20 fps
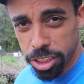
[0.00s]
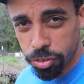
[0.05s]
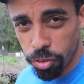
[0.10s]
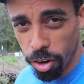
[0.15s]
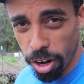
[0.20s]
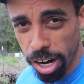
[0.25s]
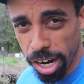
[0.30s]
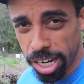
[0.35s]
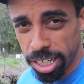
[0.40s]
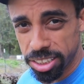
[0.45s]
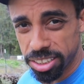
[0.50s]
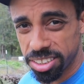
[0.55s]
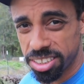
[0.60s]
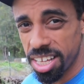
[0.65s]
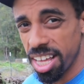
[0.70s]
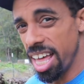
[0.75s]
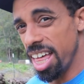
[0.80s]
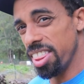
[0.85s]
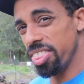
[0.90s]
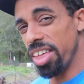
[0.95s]
Friends,
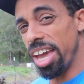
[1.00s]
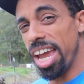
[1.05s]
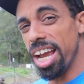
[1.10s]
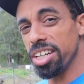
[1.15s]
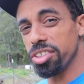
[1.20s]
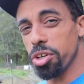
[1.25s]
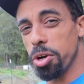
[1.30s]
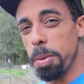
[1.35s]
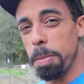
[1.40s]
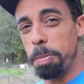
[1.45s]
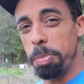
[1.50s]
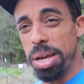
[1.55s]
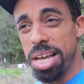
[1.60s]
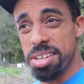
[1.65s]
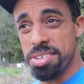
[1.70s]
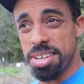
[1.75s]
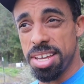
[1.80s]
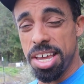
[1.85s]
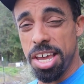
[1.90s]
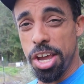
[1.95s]
things are
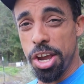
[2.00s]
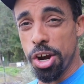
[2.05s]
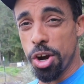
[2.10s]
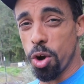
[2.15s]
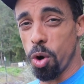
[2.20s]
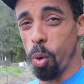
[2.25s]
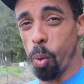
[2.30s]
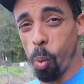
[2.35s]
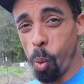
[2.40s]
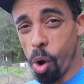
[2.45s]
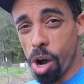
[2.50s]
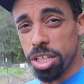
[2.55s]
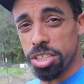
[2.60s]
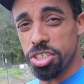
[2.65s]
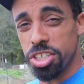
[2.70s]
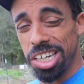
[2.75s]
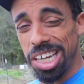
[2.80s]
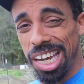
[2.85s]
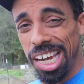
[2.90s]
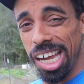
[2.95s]
busy here
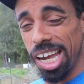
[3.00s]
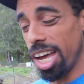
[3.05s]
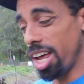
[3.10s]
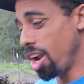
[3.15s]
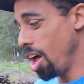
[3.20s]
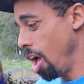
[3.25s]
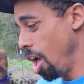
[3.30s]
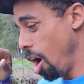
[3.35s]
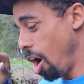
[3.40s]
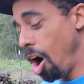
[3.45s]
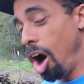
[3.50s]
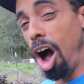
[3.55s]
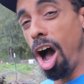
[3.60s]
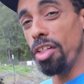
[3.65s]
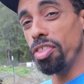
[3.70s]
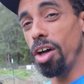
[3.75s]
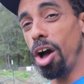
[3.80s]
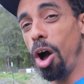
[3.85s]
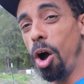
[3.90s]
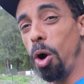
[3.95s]
once again
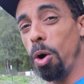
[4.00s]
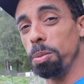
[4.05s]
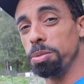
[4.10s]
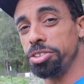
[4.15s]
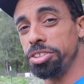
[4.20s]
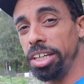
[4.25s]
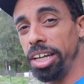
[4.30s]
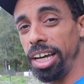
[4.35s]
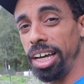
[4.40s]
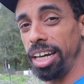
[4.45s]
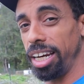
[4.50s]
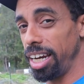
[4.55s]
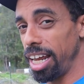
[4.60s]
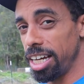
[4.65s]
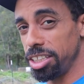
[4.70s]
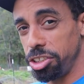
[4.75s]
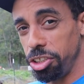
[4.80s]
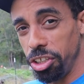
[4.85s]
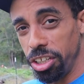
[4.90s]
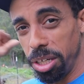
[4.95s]
on the homestead. And
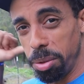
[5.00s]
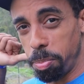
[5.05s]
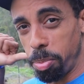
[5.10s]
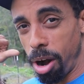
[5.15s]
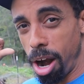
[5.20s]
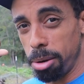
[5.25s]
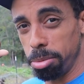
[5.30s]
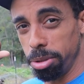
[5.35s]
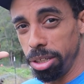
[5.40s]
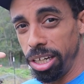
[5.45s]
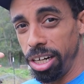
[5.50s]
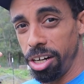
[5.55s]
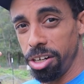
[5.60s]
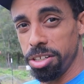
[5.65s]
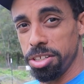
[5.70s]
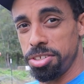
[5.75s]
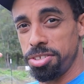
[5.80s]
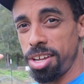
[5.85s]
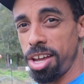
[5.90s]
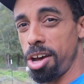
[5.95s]
as you can probably
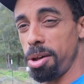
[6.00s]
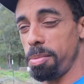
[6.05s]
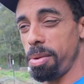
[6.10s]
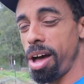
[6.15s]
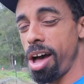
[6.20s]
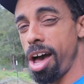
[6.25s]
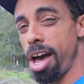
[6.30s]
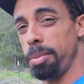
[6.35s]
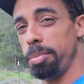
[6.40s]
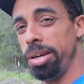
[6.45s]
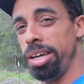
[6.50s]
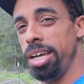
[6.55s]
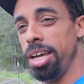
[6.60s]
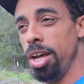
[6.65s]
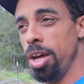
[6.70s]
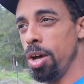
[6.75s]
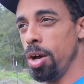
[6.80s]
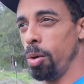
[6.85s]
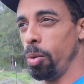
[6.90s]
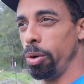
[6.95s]
hear the sound behind me,
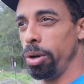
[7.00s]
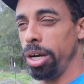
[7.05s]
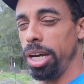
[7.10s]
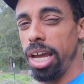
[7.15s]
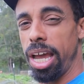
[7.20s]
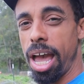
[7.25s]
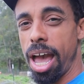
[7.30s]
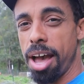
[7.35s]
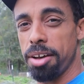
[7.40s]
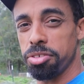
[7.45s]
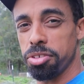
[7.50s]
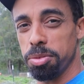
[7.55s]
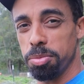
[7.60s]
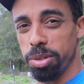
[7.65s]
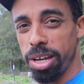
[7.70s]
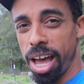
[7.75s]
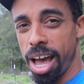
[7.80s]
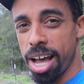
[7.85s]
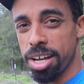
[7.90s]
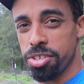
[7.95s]
we have
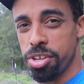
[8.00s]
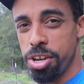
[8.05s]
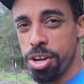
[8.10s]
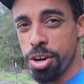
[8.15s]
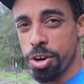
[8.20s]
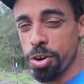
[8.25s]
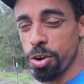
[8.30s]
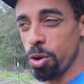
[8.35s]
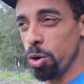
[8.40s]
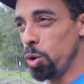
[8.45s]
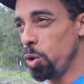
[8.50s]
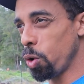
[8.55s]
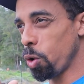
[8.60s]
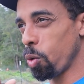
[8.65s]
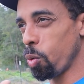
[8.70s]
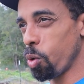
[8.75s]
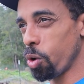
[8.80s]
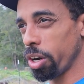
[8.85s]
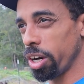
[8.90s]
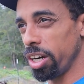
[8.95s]
some guys here who
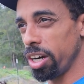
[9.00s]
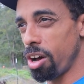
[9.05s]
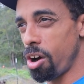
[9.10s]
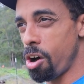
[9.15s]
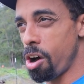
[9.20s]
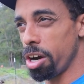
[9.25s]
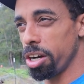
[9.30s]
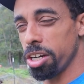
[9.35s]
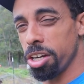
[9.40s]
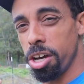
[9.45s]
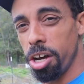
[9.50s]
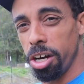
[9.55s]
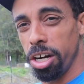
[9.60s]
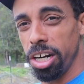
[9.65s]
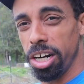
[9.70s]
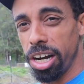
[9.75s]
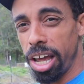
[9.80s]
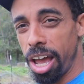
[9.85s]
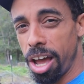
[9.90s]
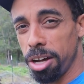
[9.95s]
are working on
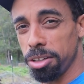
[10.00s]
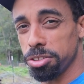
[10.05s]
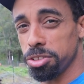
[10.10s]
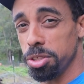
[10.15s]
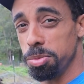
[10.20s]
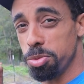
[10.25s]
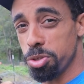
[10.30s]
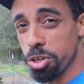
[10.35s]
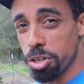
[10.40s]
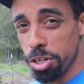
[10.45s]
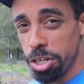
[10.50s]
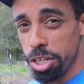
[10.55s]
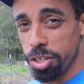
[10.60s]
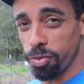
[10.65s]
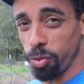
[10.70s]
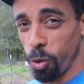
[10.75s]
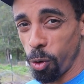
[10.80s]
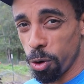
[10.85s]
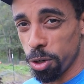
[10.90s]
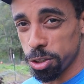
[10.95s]
cutting down some
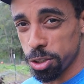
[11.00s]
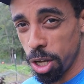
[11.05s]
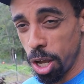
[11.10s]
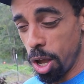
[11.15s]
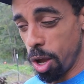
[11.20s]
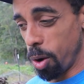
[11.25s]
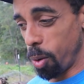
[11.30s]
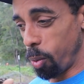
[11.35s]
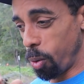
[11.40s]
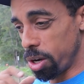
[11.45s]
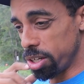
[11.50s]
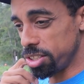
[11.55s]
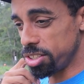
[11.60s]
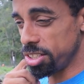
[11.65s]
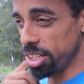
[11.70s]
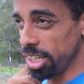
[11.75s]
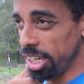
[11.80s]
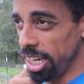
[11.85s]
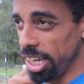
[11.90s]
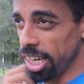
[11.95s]
trees for us
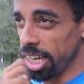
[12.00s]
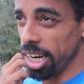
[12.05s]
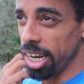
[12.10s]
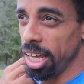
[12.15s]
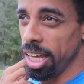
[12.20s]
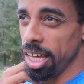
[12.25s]
once again.